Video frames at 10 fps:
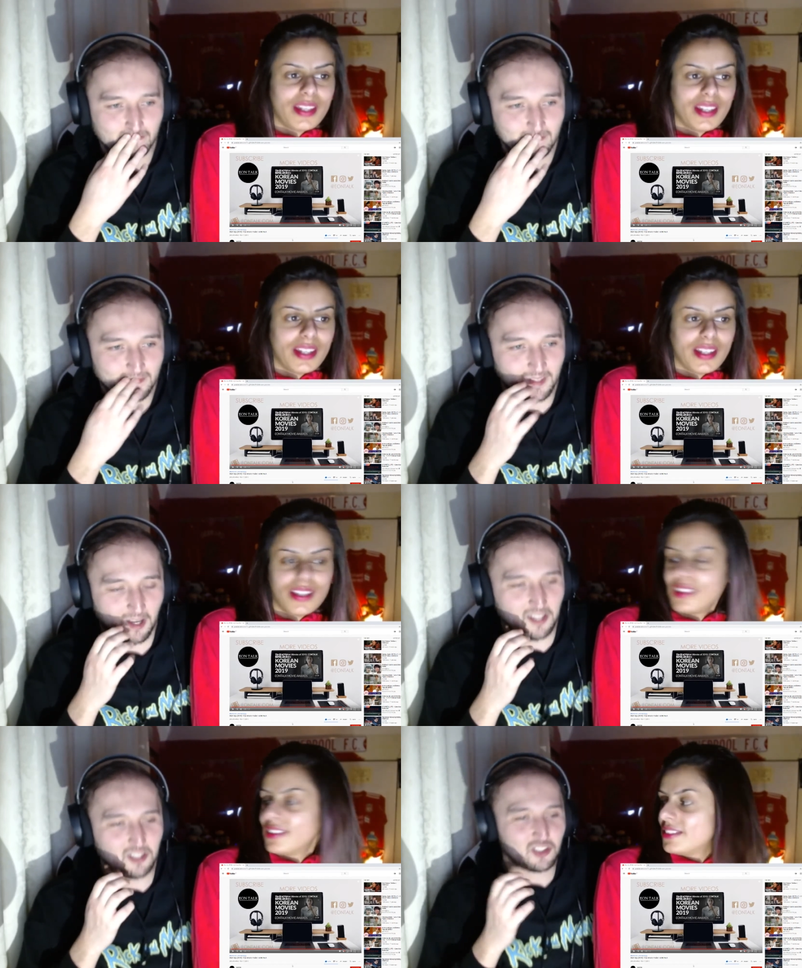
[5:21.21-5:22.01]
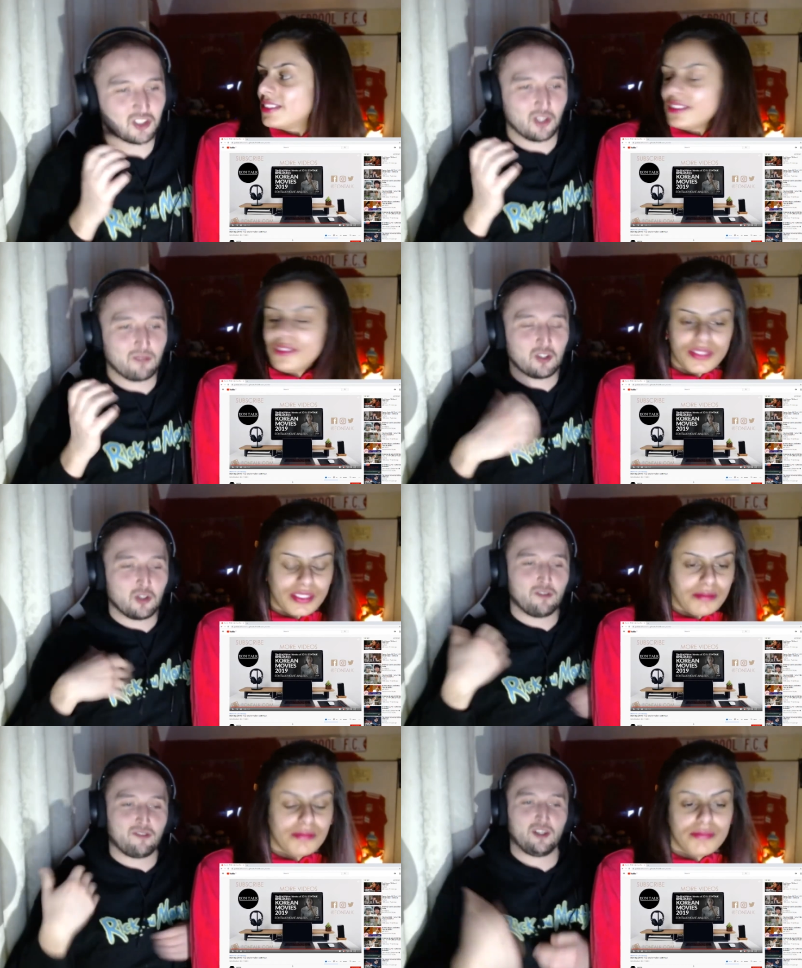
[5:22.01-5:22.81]
Speaker 1: I just love a good
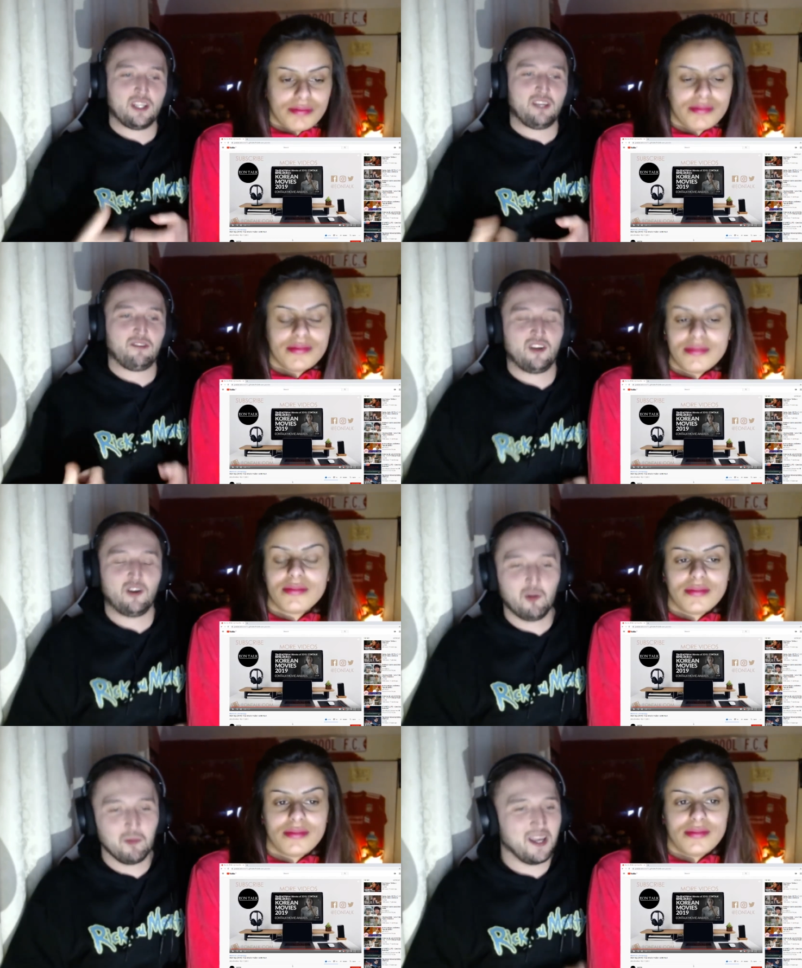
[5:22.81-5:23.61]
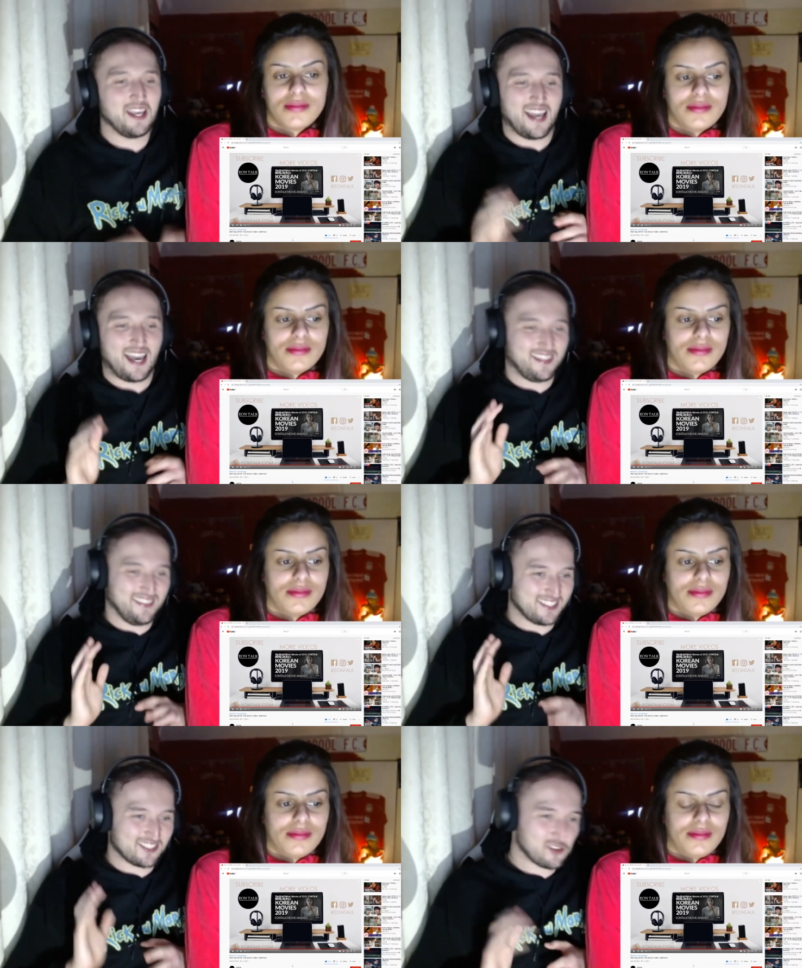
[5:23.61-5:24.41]
funny mm -hmm. film, and this
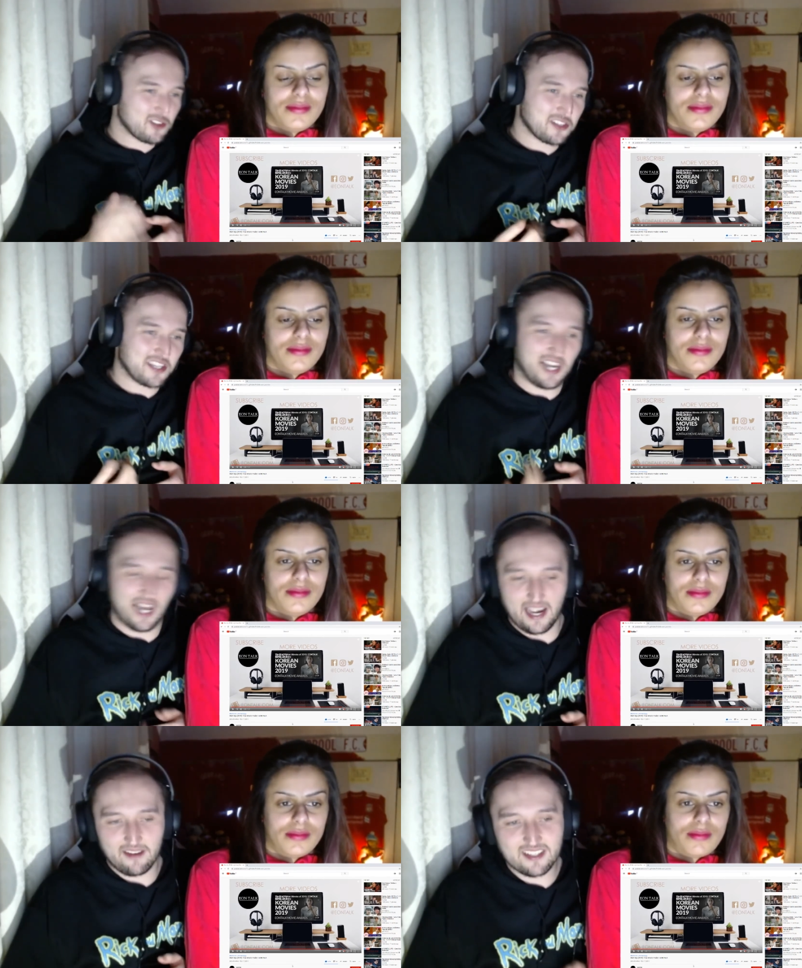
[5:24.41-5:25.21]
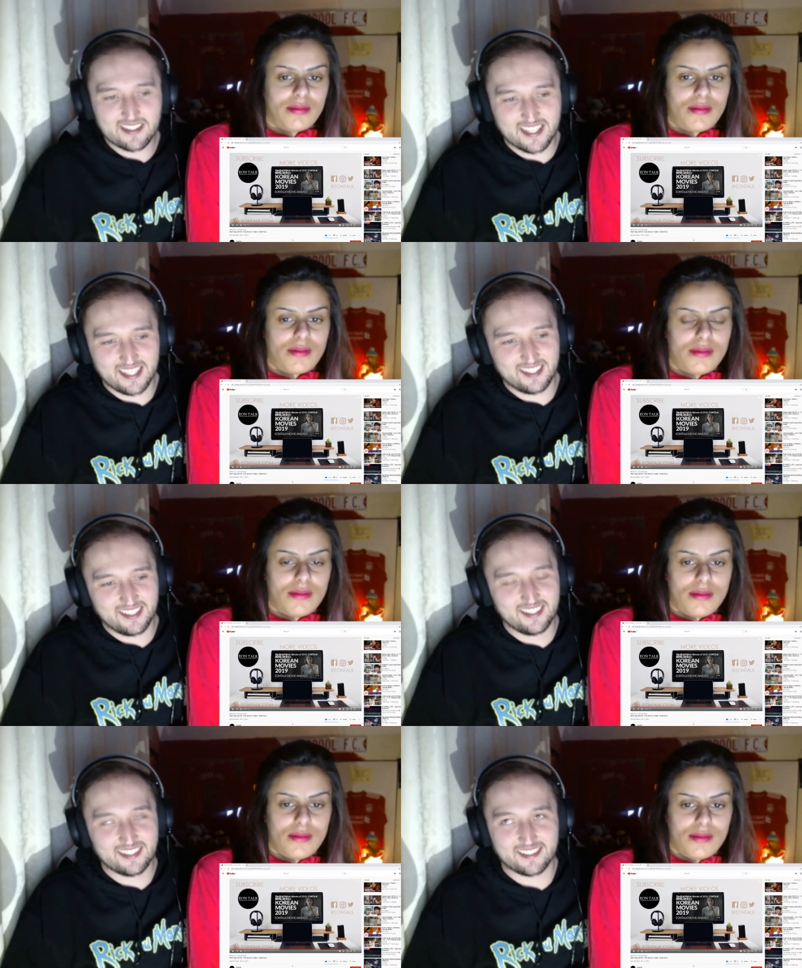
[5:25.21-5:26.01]
just looks hilarious. It
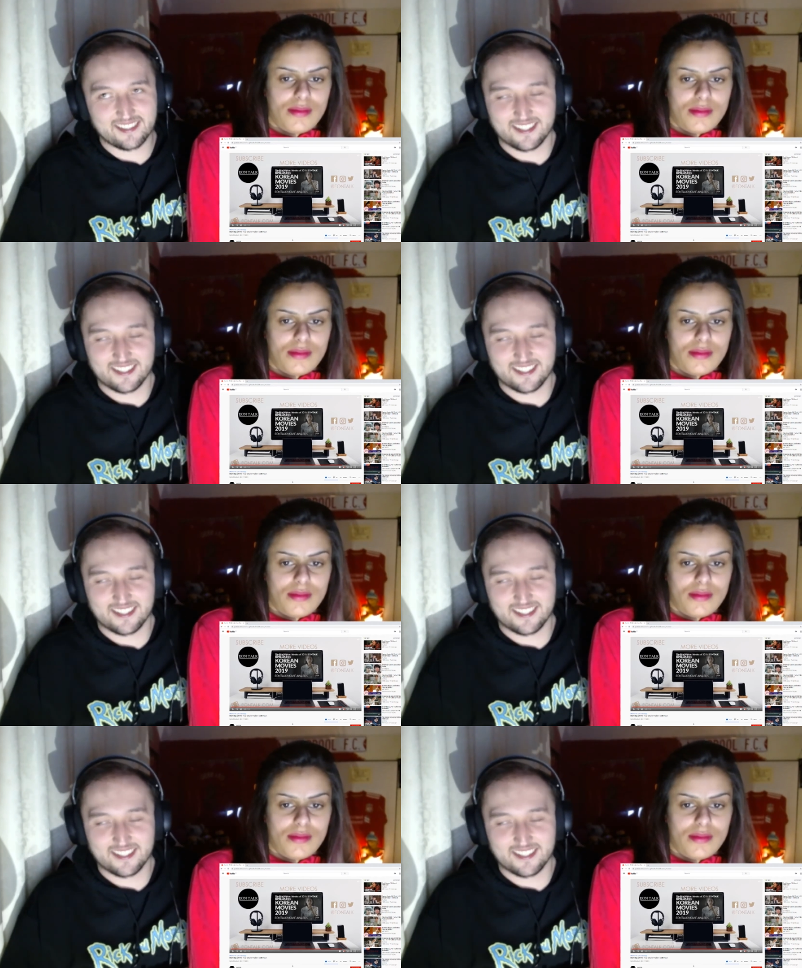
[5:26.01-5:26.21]
looks,